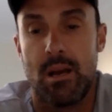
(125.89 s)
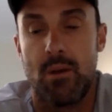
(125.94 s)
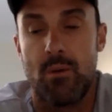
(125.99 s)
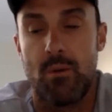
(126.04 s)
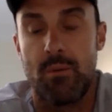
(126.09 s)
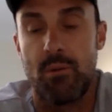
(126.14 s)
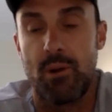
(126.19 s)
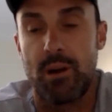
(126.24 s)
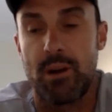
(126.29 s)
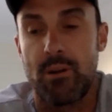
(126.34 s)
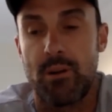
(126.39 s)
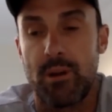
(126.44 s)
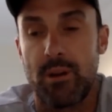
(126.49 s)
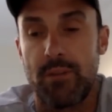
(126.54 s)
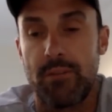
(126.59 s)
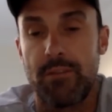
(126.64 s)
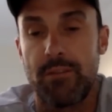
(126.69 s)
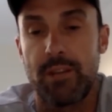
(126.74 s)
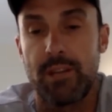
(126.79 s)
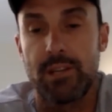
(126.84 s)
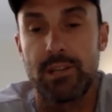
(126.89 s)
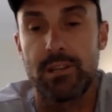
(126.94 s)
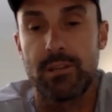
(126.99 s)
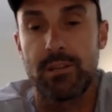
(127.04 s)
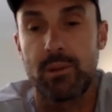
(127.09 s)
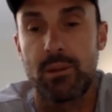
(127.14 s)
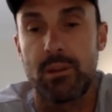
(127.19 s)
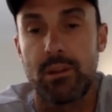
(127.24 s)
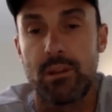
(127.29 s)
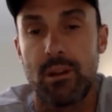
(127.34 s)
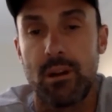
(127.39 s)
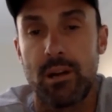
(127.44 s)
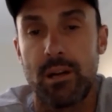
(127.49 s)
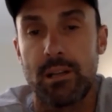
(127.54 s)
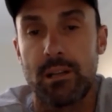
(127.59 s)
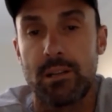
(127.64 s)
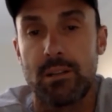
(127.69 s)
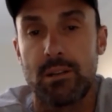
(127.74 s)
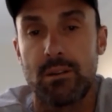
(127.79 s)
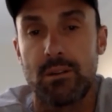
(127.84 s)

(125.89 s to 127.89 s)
When my career finished with the Lions,